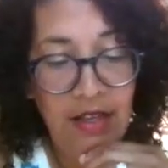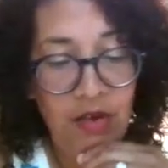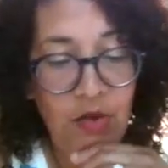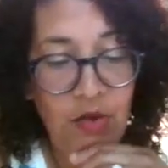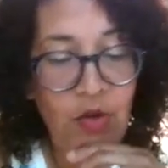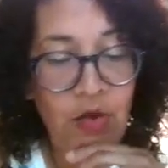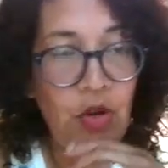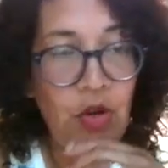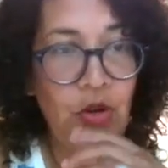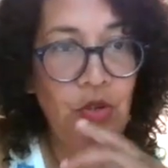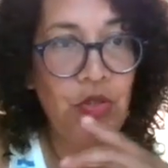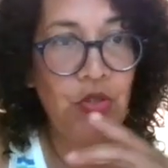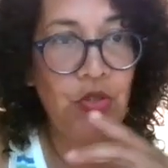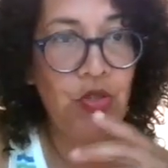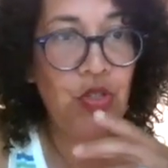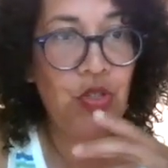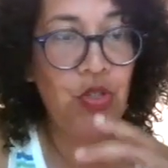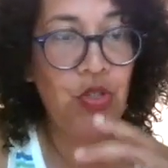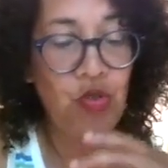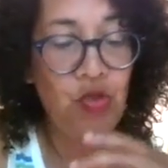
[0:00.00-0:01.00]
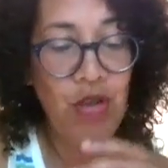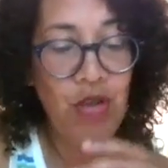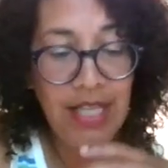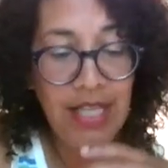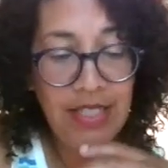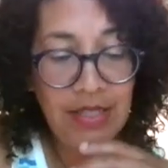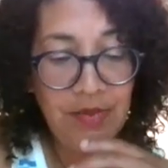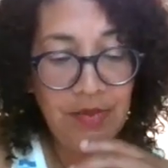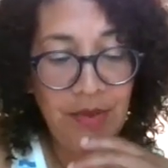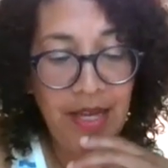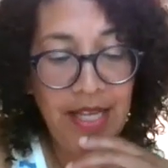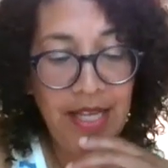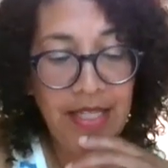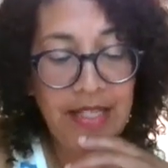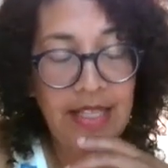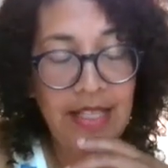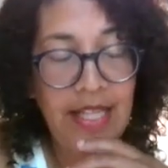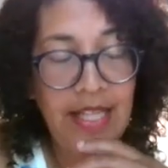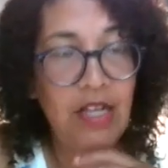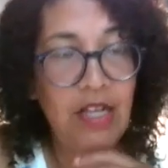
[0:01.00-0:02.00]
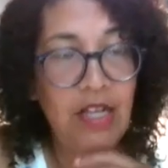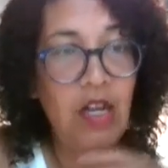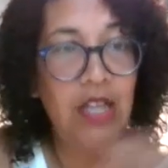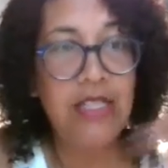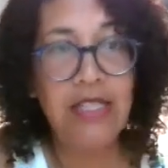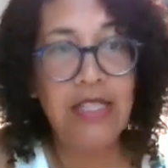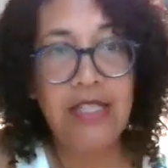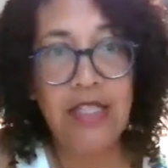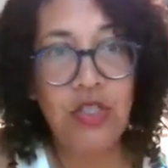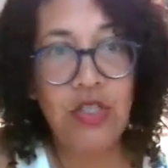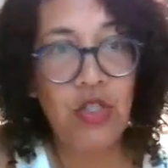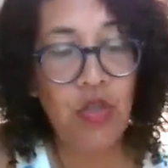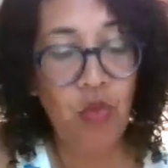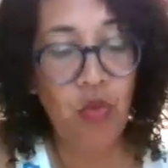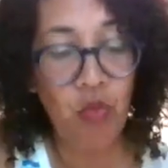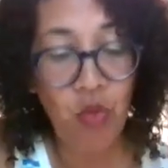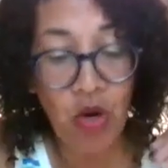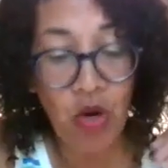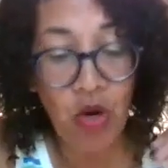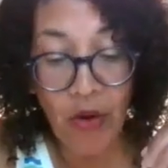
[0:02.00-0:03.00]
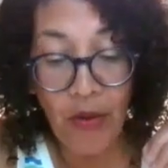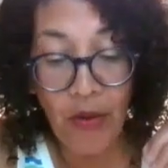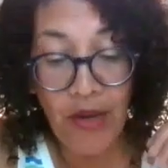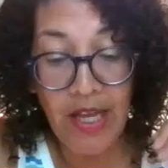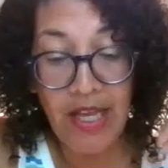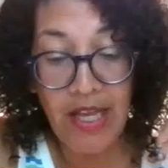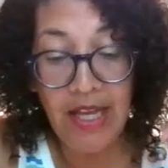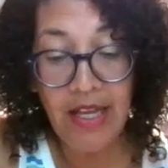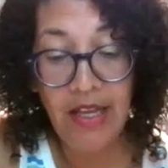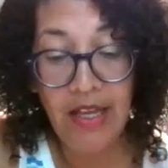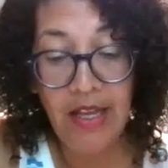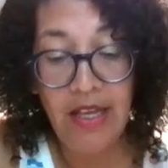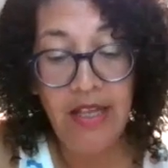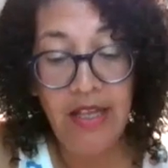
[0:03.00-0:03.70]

or stress, right? That causes us to worry,